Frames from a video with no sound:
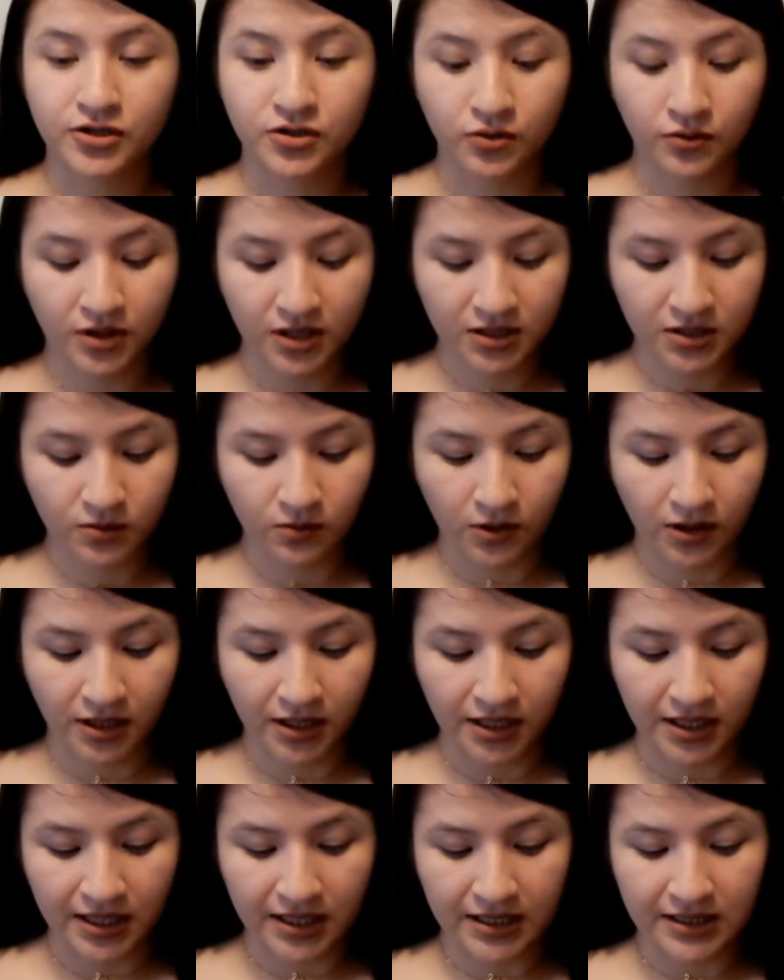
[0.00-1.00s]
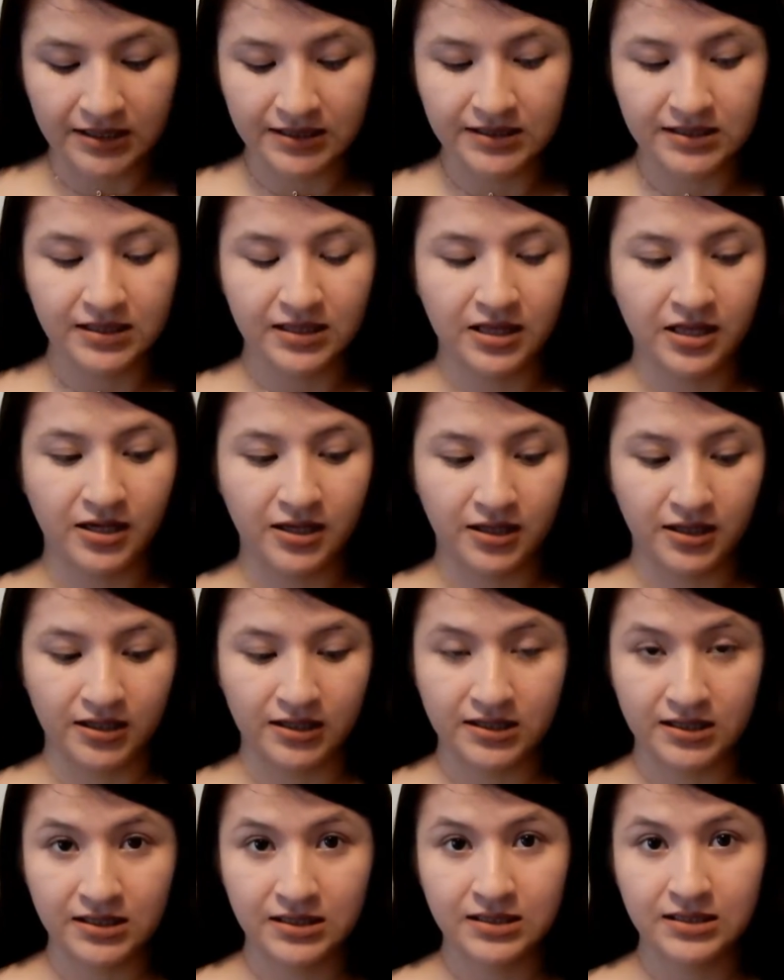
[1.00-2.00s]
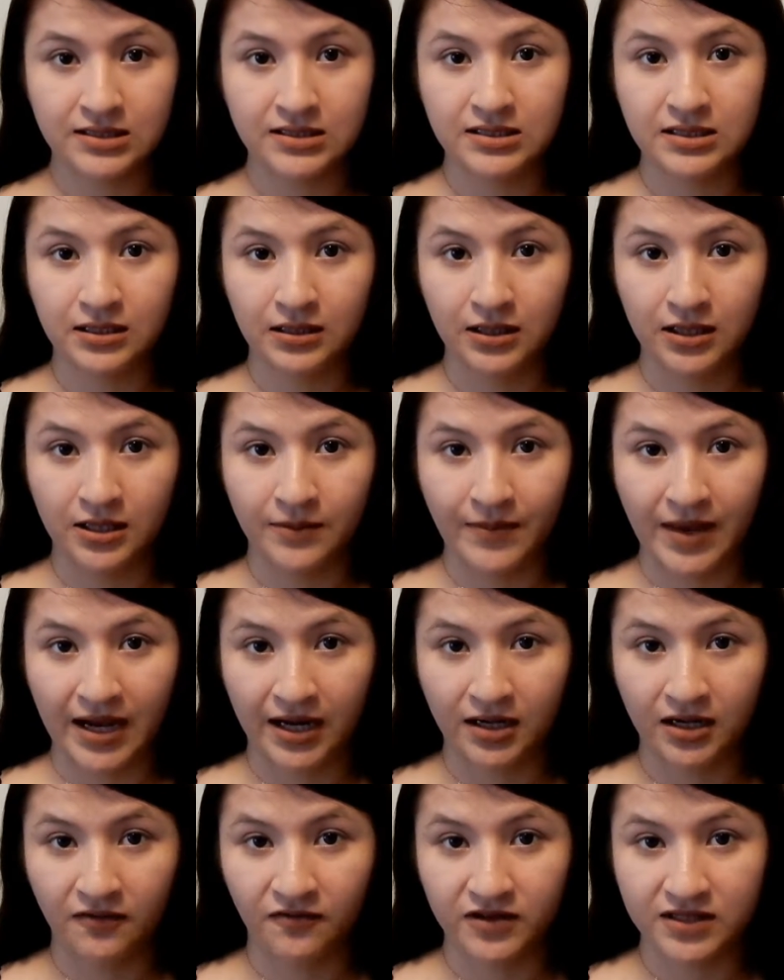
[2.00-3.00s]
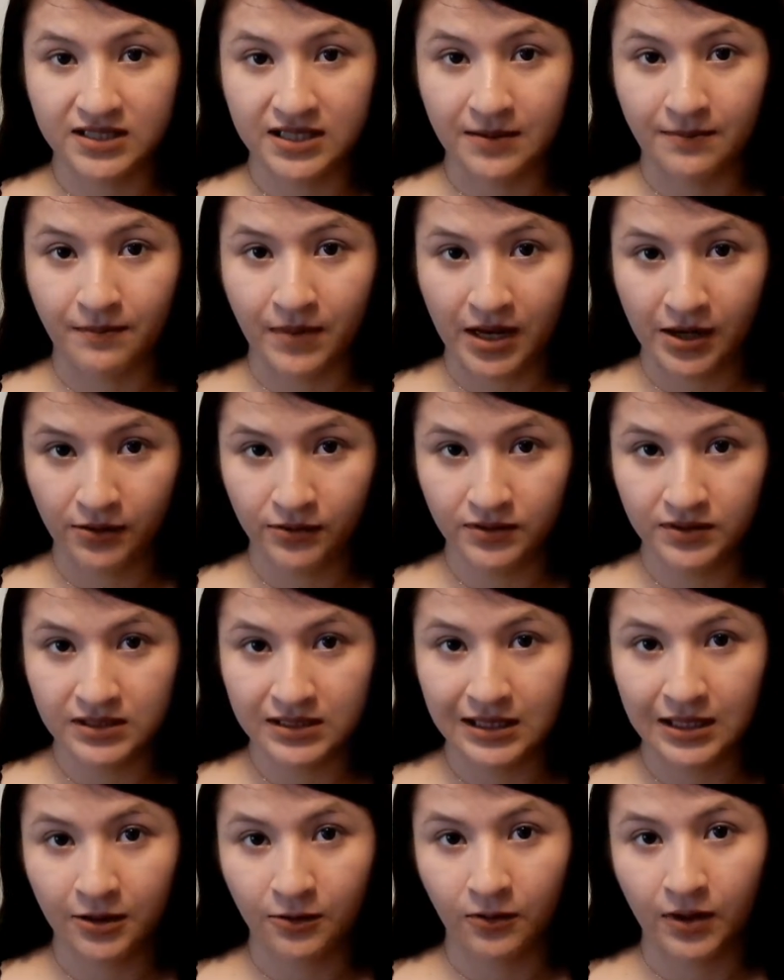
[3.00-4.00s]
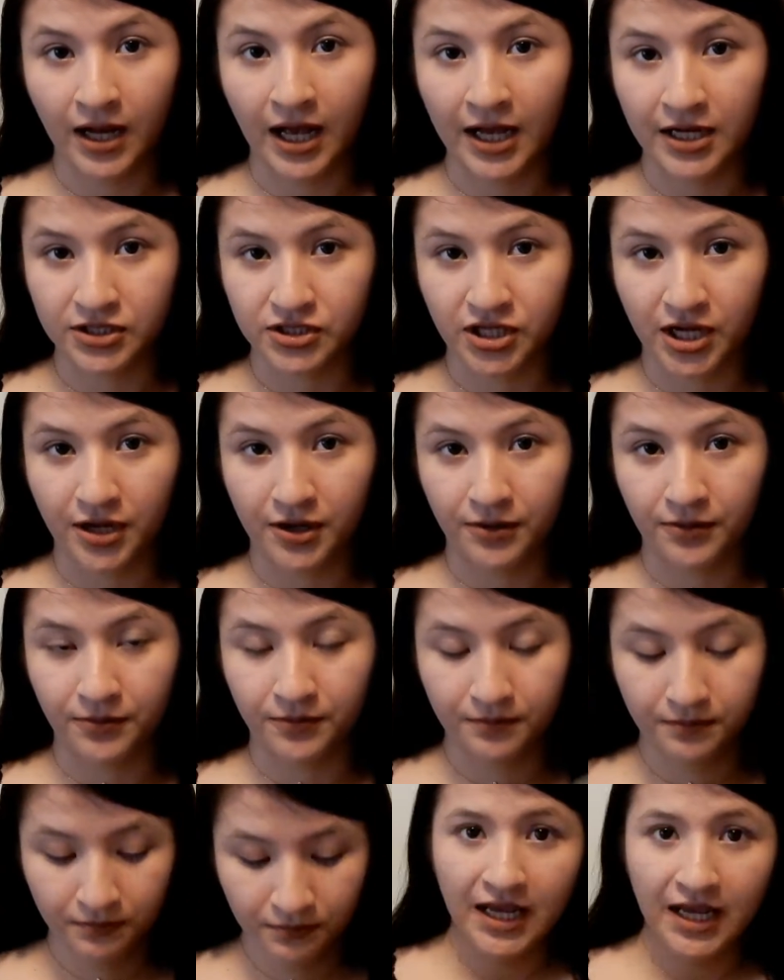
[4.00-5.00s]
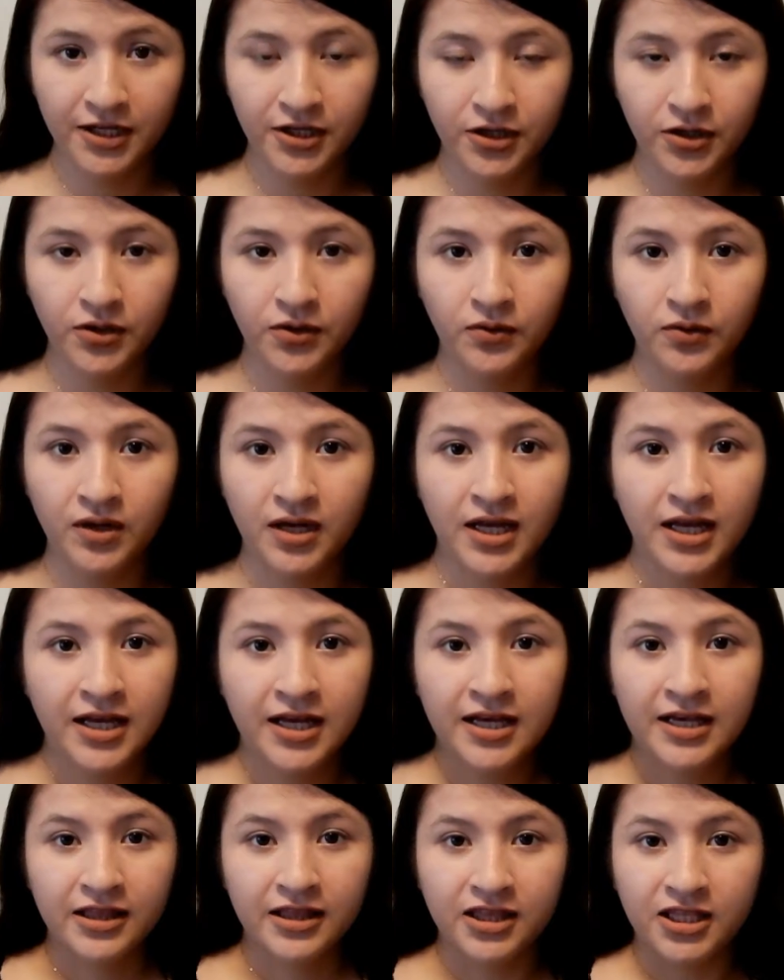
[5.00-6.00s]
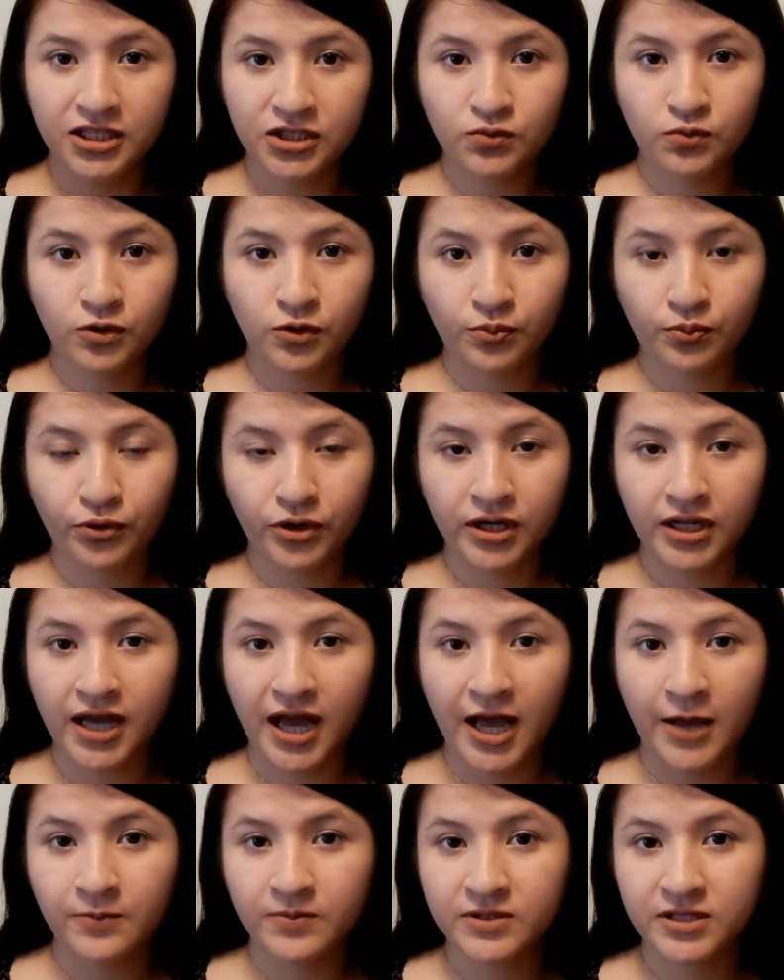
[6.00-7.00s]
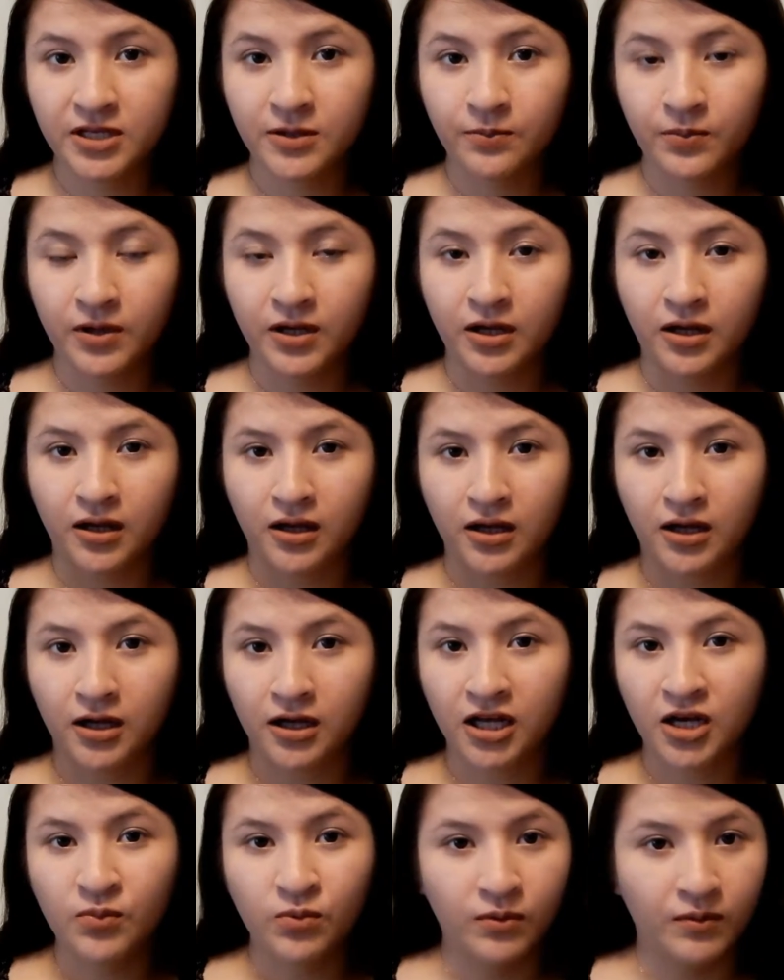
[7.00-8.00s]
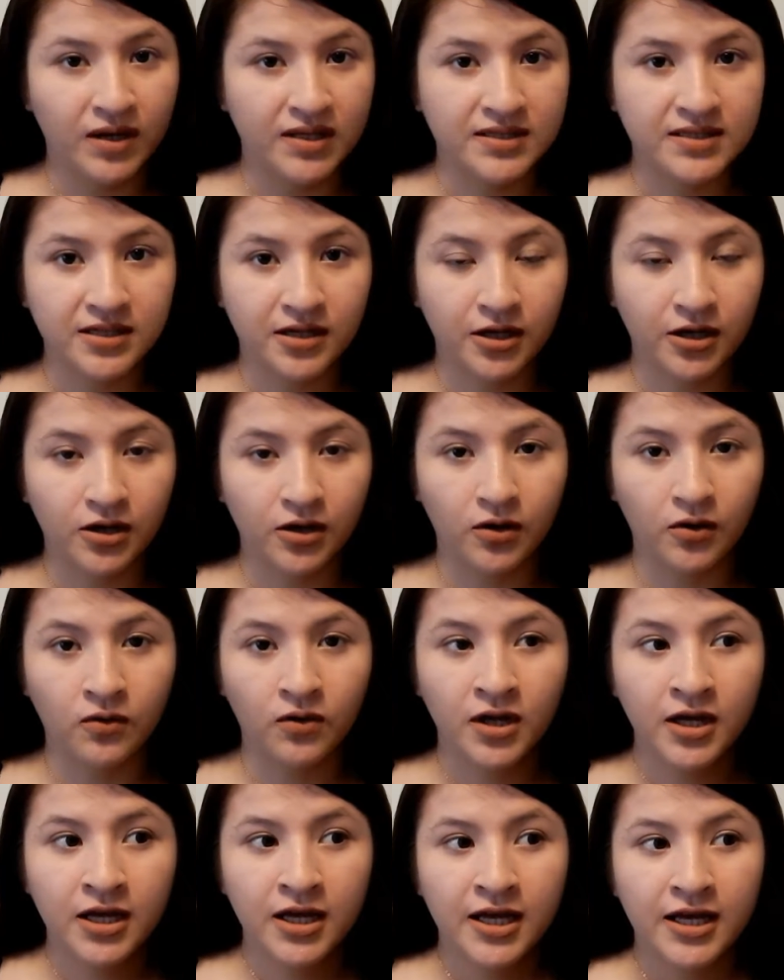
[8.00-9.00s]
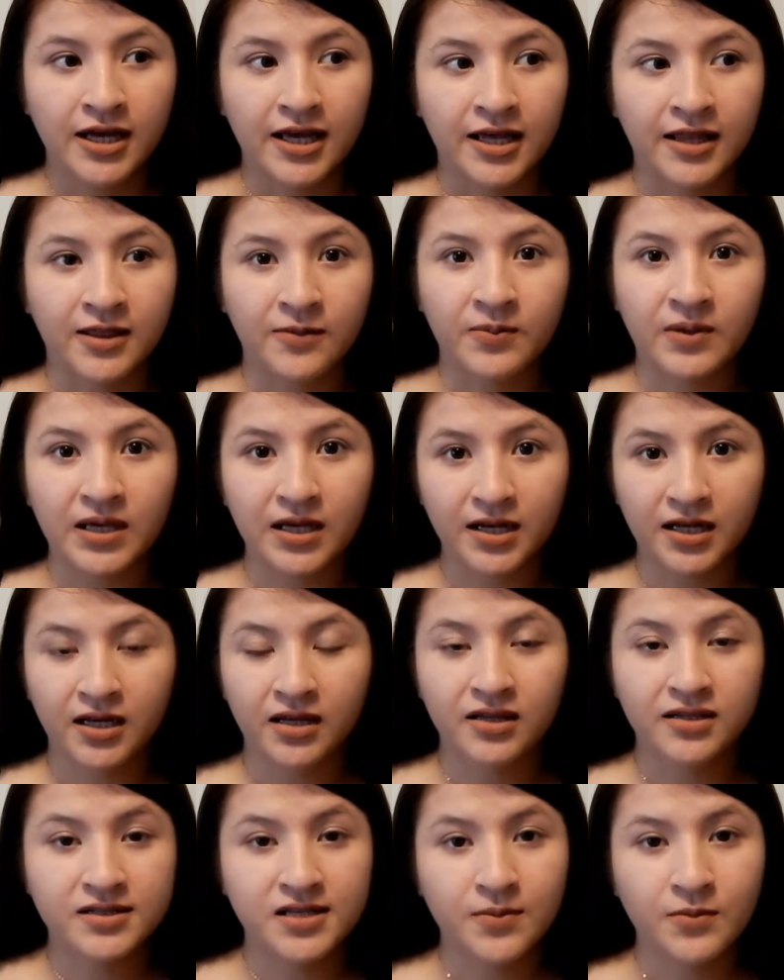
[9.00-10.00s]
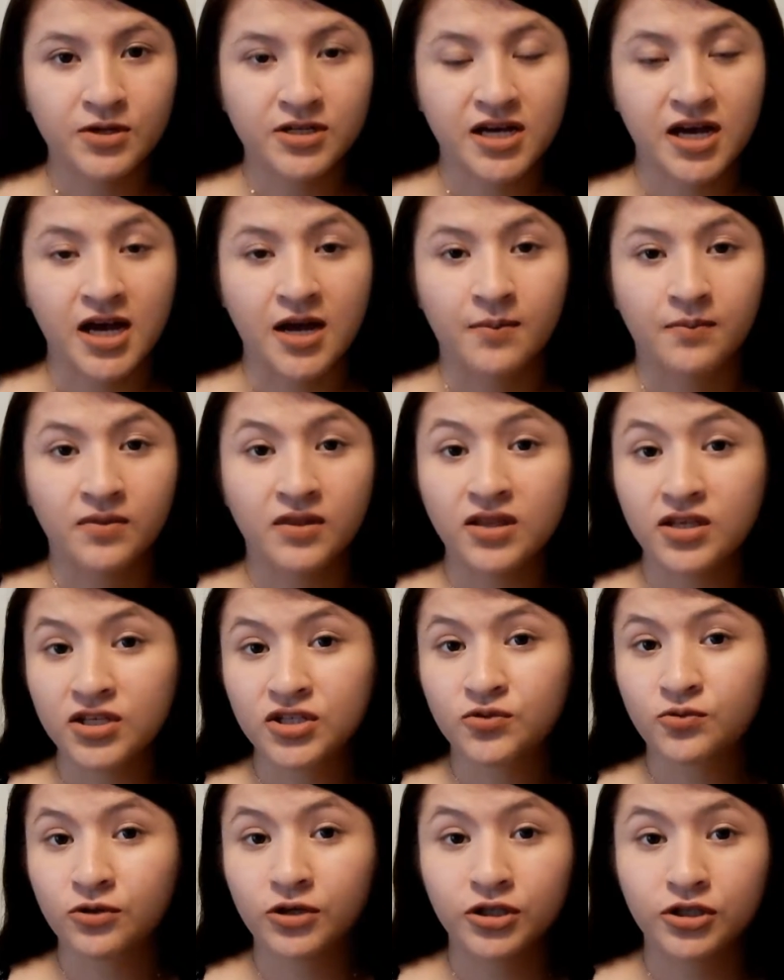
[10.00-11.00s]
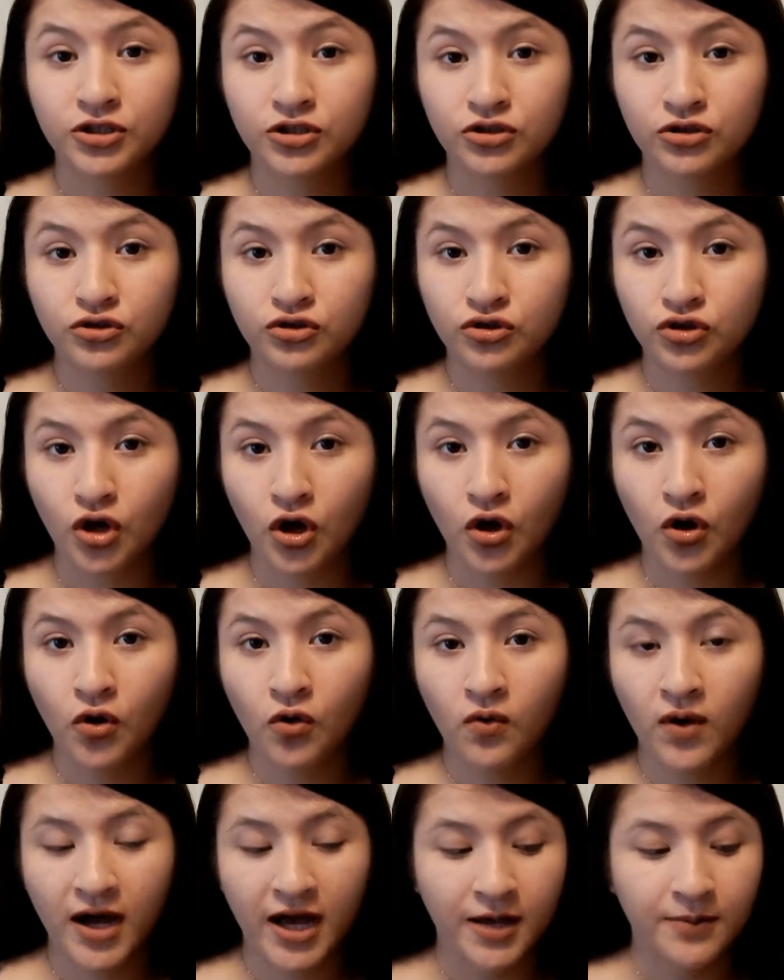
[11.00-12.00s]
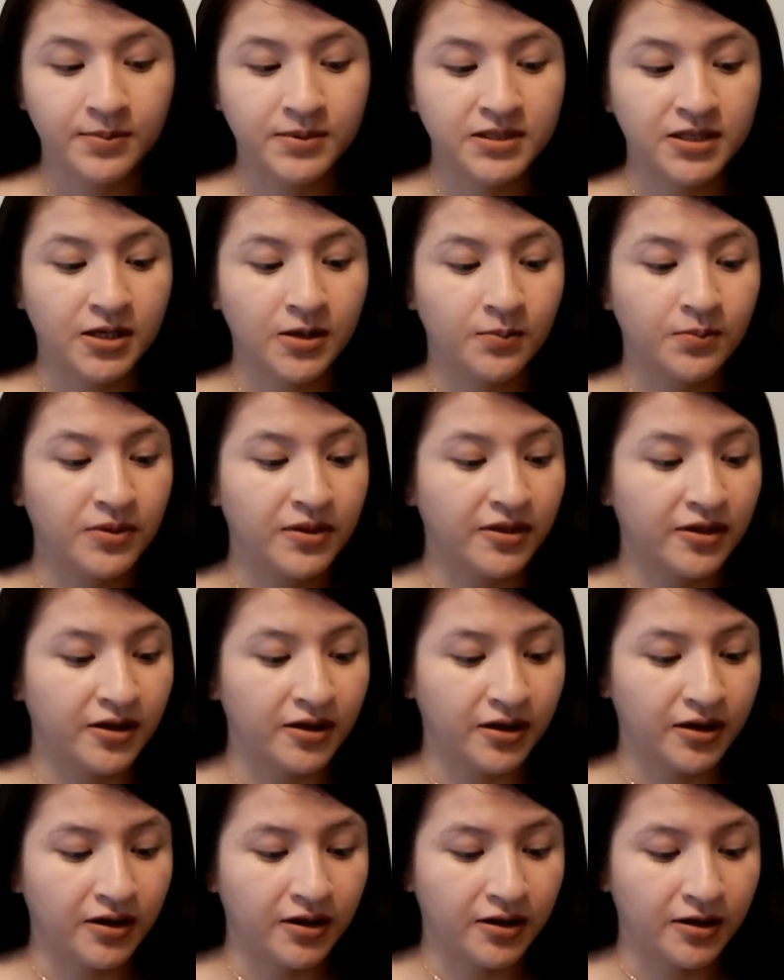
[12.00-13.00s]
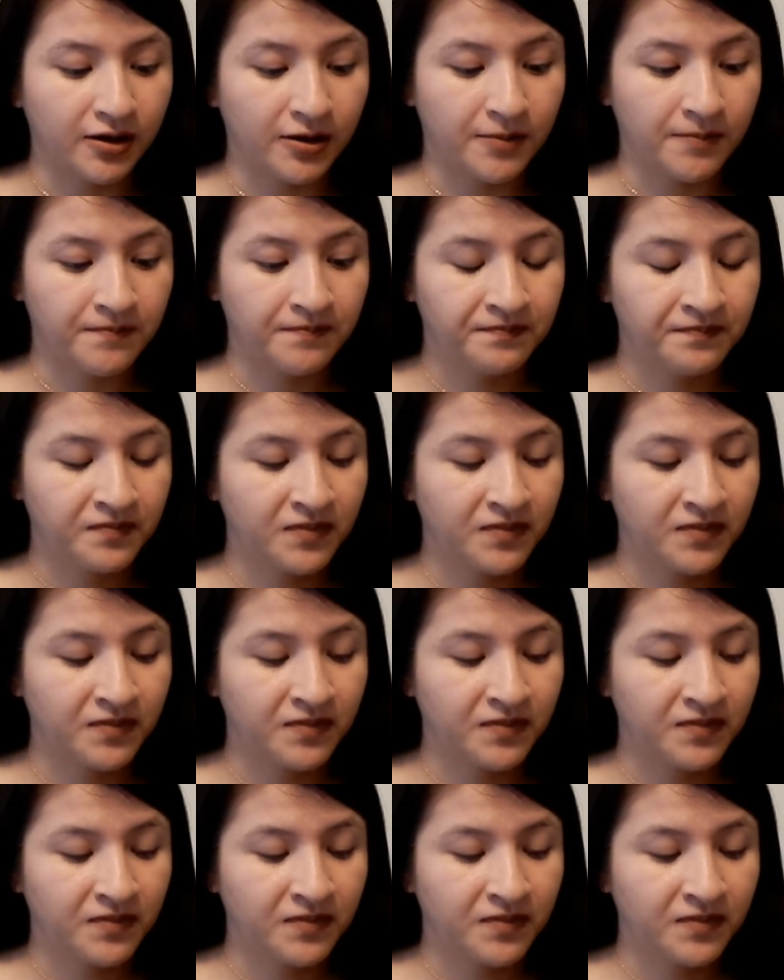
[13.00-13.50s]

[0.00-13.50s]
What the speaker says: So this one is the Stila Magnificent Metals liquid eyeshadow, and I know these were pretty hyped up a couple months ago in the beginning of the summertime. These were so hyped up, the